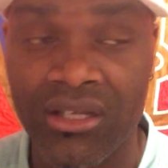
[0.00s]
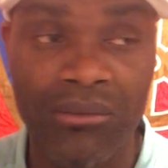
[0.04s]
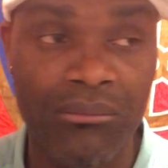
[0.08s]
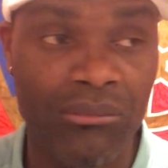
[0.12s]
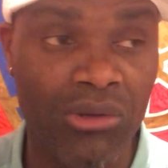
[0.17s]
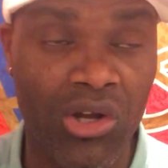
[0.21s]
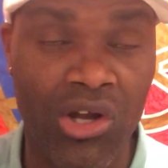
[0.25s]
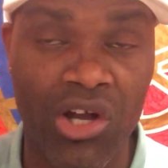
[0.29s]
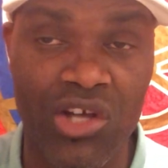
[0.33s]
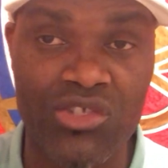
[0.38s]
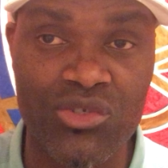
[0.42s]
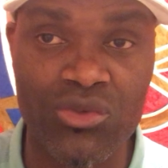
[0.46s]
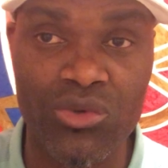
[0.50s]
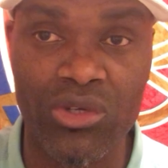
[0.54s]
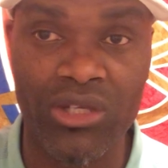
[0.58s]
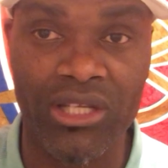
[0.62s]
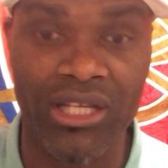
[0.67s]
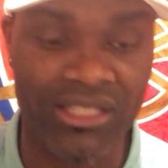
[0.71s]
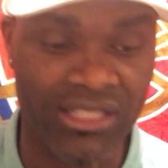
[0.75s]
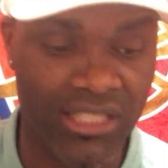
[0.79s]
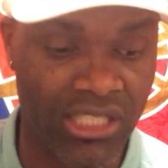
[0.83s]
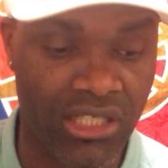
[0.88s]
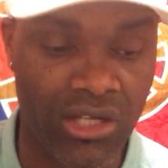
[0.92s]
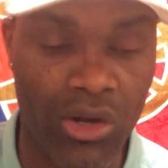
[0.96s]
Because you could
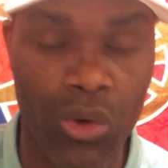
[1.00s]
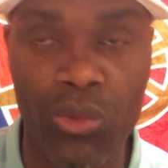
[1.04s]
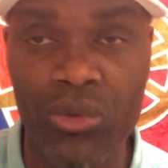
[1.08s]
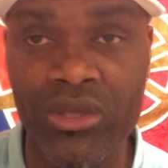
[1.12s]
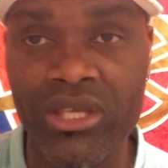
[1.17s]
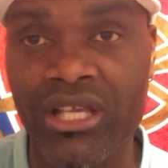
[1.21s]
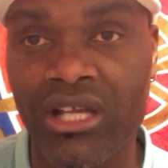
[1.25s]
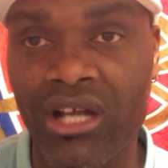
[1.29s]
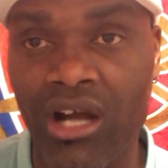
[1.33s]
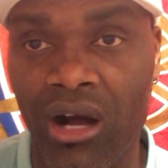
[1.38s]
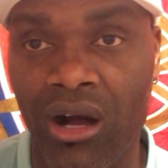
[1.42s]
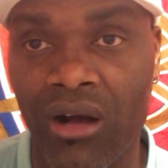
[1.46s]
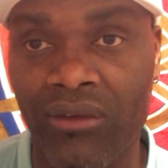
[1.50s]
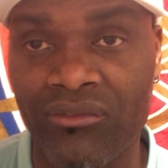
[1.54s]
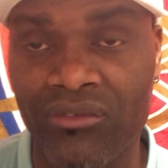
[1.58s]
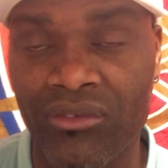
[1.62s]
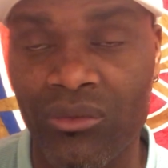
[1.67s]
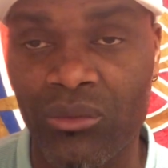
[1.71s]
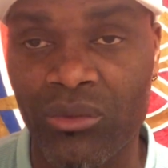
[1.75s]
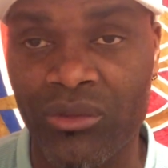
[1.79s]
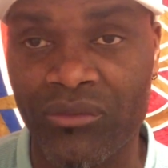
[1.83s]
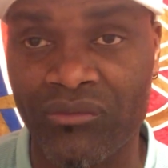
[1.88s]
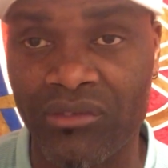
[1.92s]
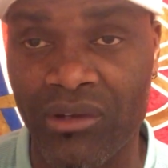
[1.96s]
have taken a week off
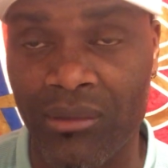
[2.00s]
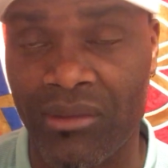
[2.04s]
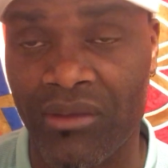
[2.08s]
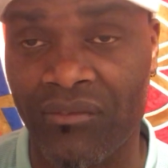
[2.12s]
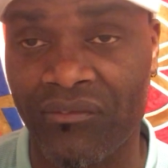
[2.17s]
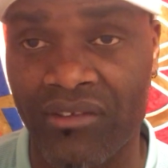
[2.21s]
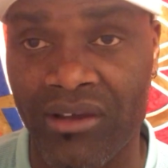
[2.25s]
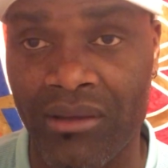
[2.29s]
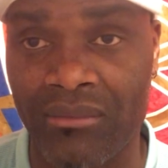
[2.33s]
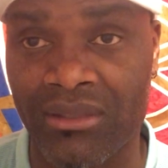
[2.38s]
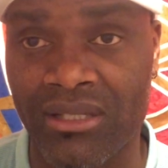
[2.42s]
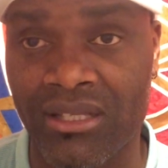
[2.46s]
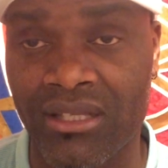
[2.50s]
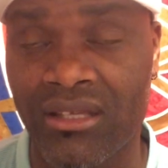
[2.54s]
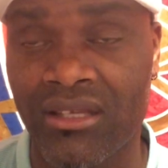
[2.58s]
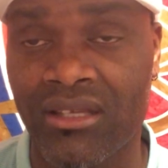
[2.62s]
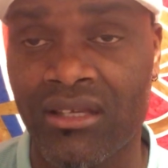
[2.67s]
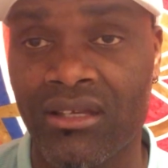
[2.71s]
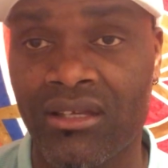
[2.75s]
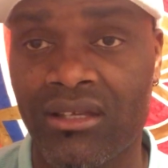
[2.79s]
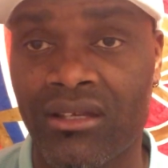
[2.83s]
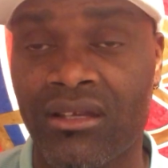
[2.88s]
from your family,